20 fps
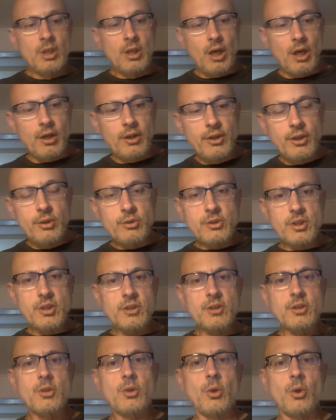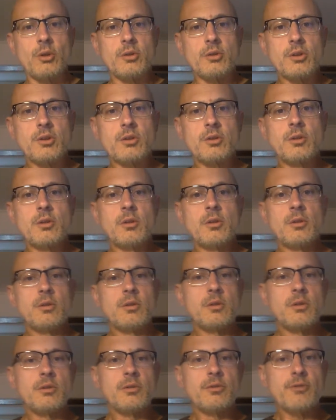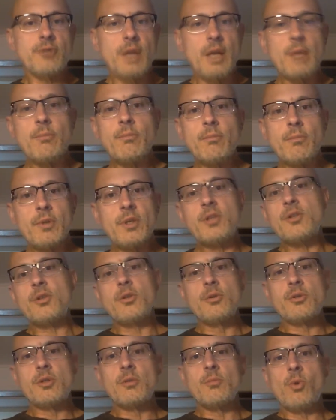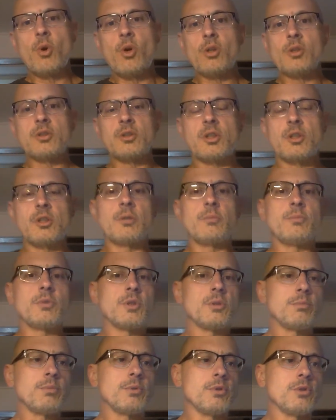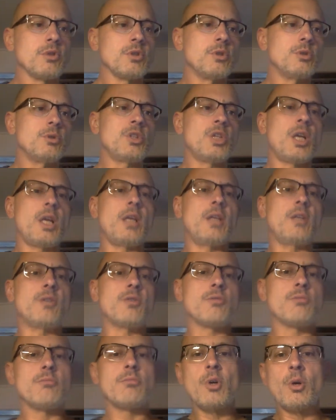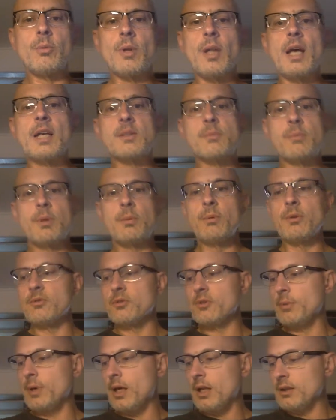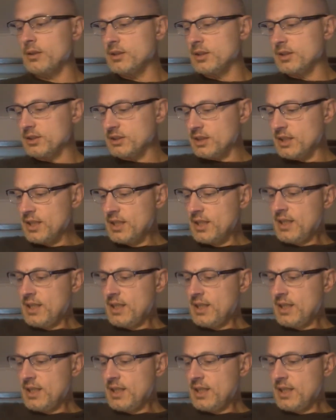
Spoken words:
are using the courts to frame issues in moral terms, pursue change, mobilize people for politics.